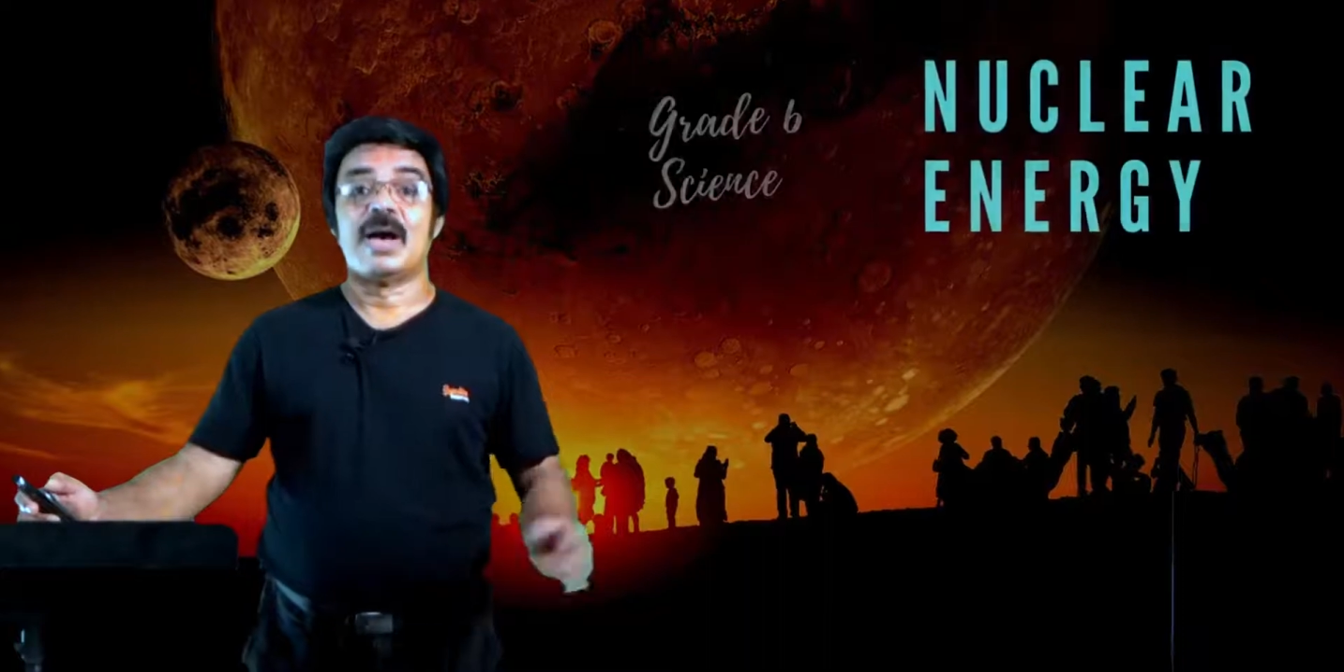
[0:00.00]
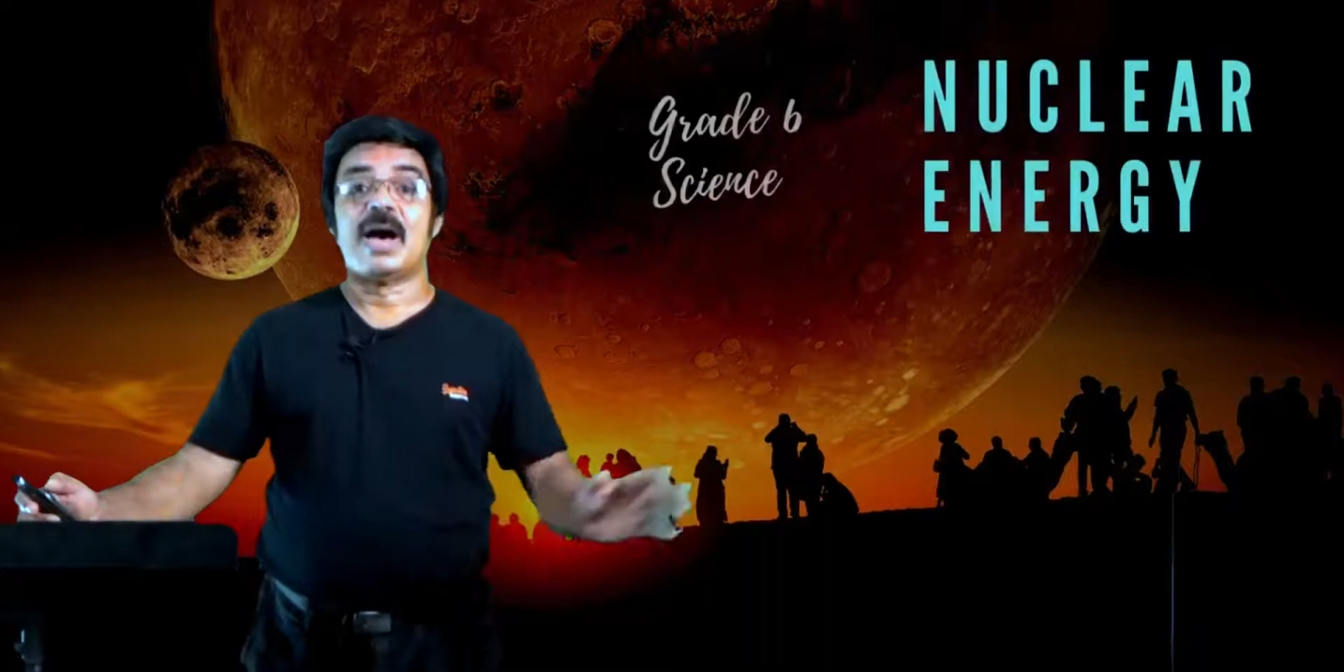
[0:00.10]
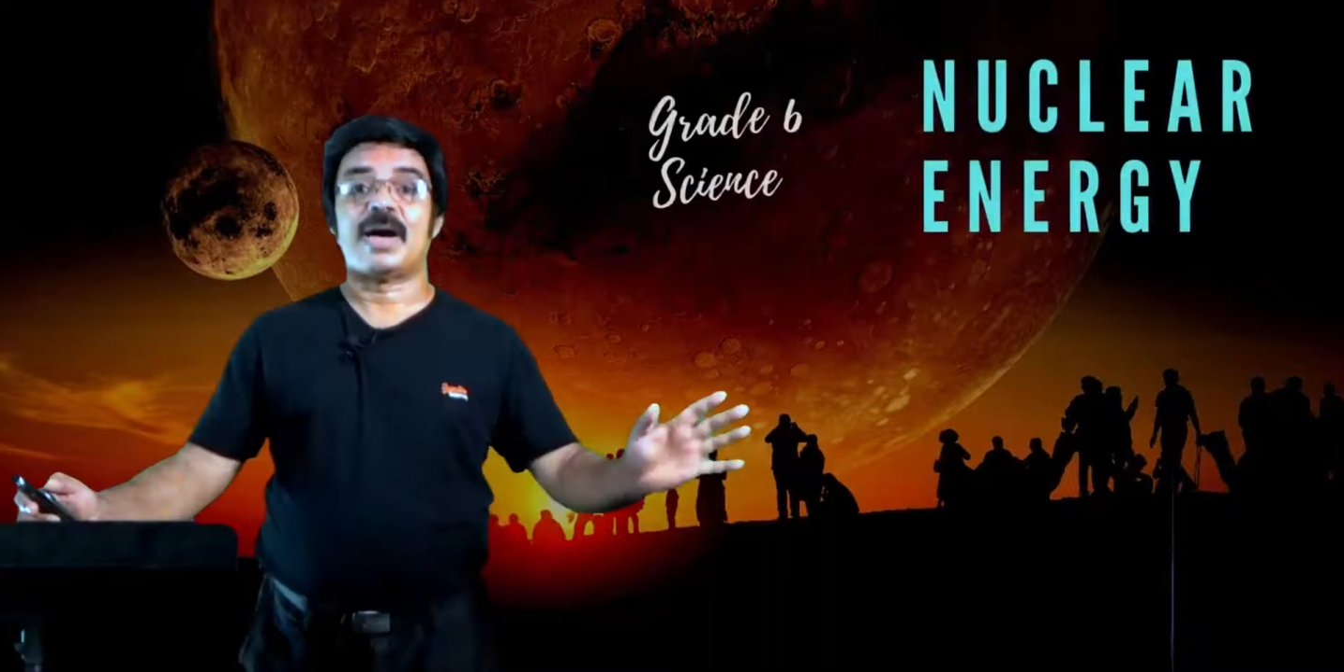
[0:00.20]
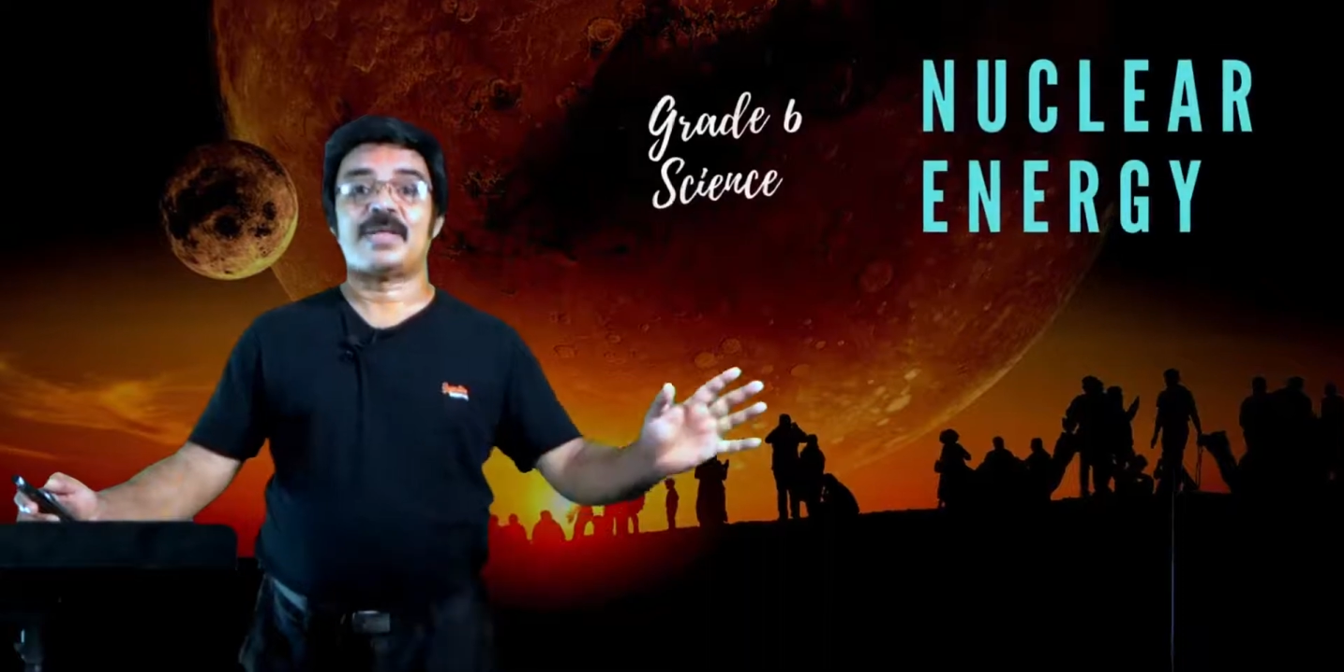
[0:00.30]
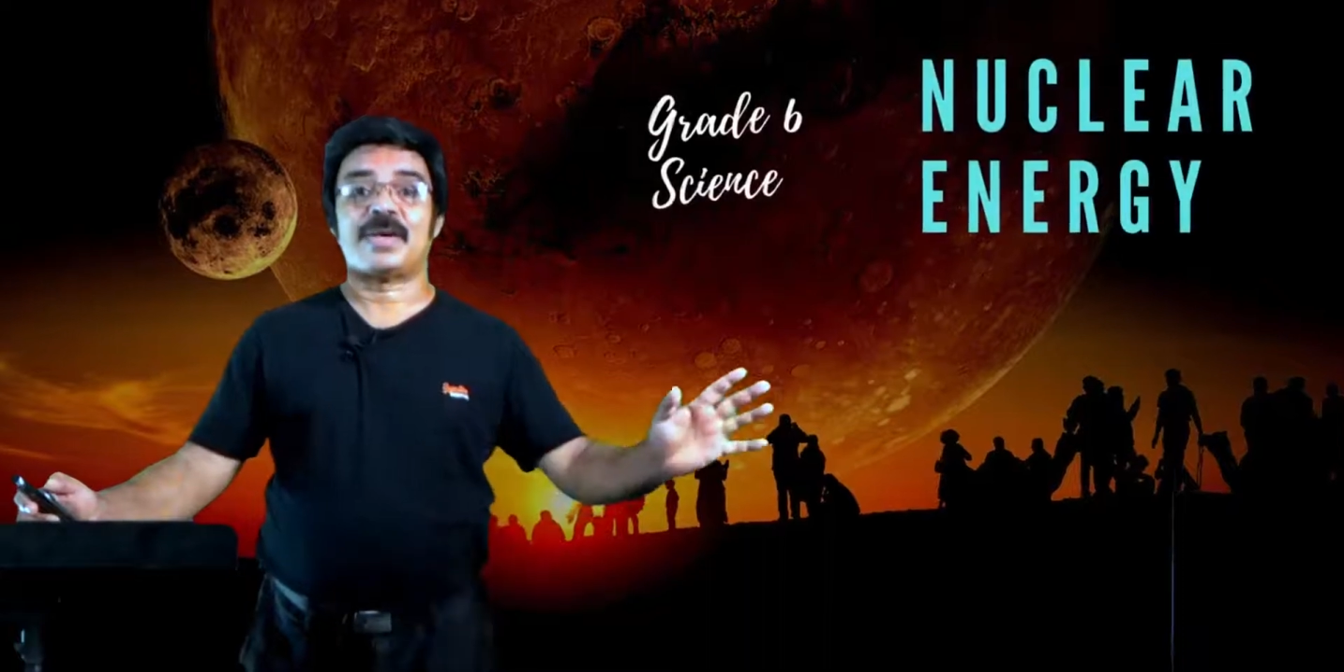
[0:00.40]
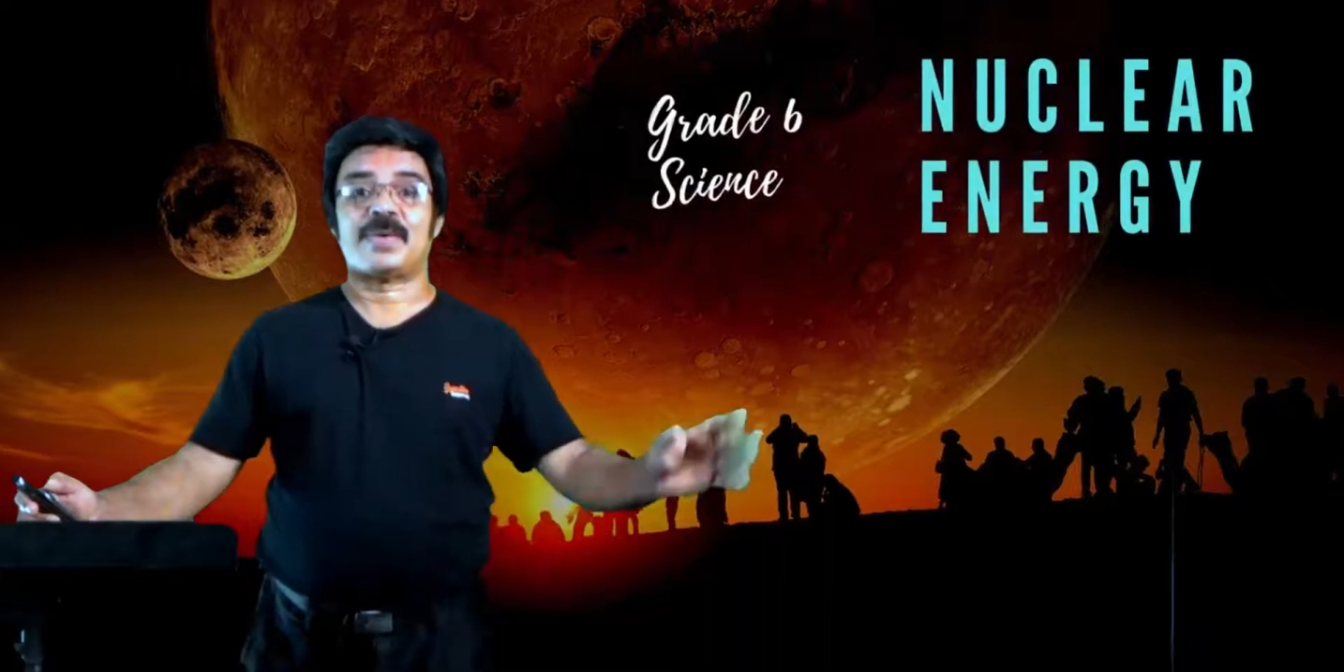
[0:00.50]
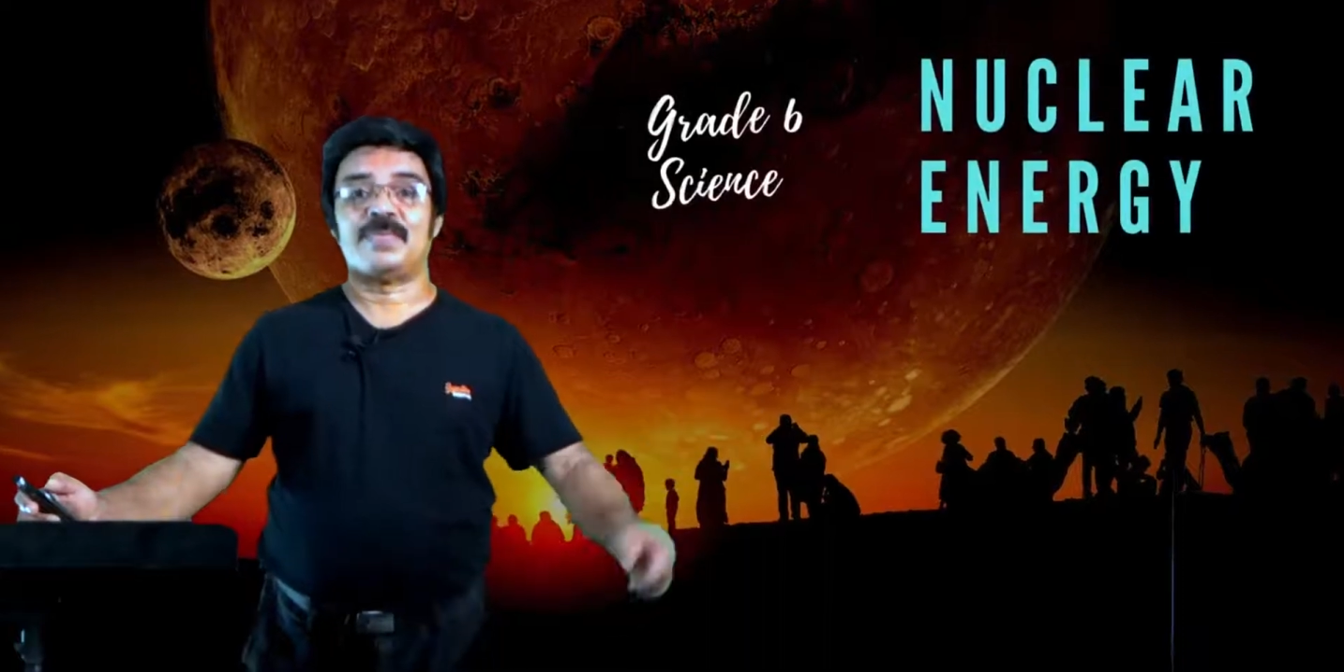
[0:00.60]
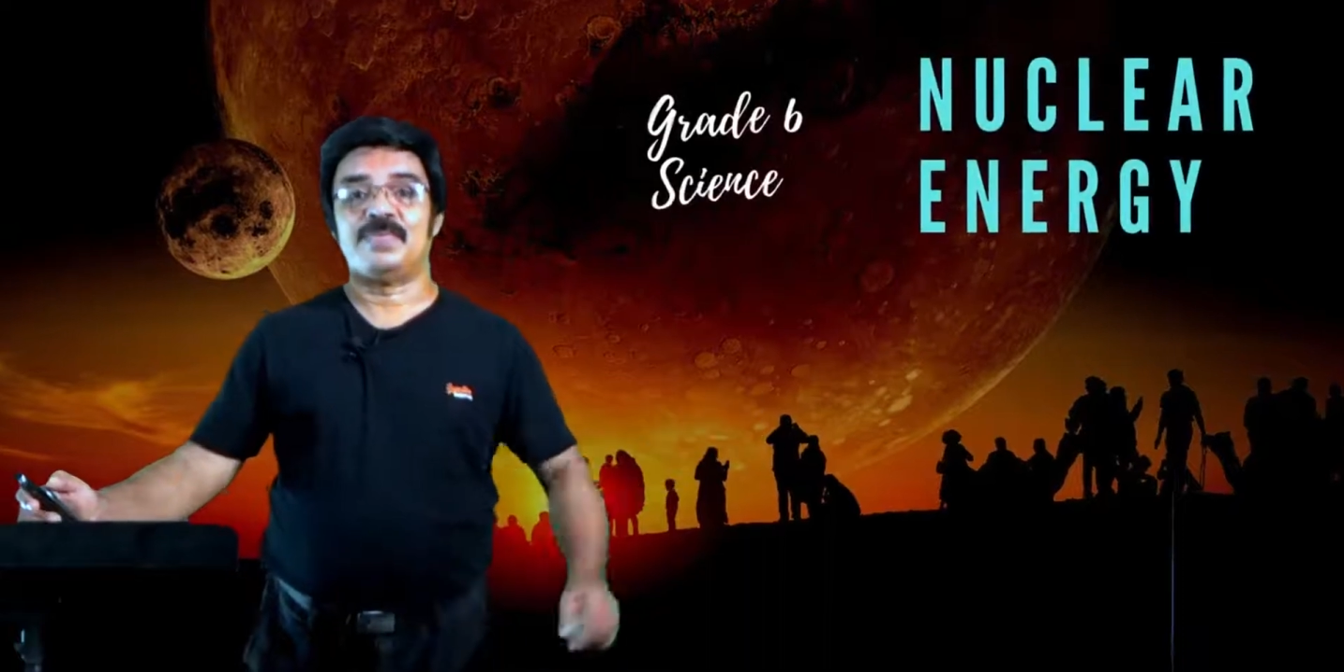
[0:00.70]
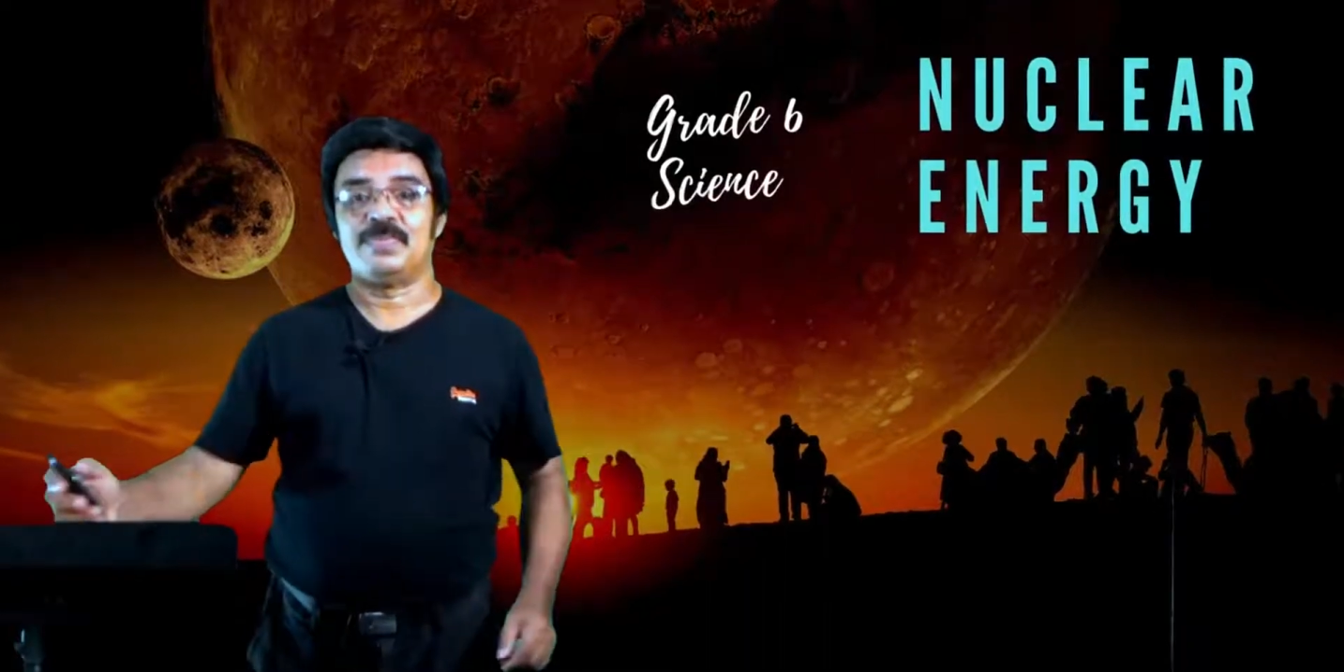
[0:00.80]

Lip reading: Hi there,